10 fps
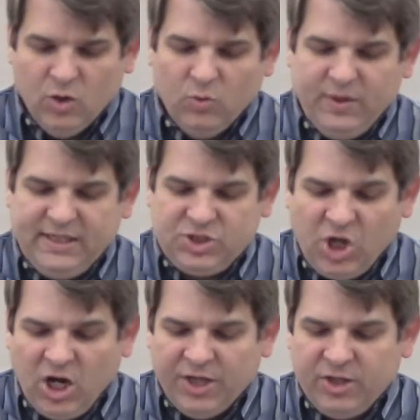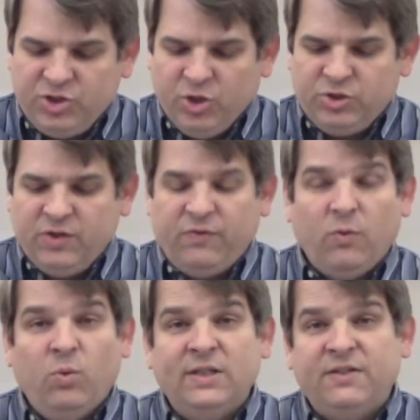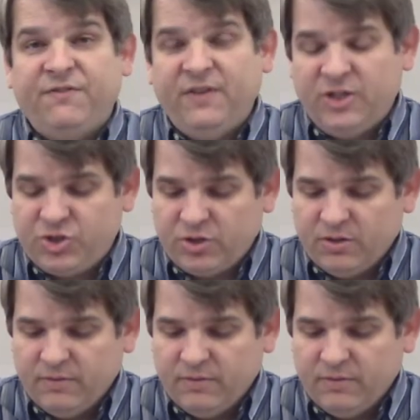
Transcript: We saw that Joseph was a finisher.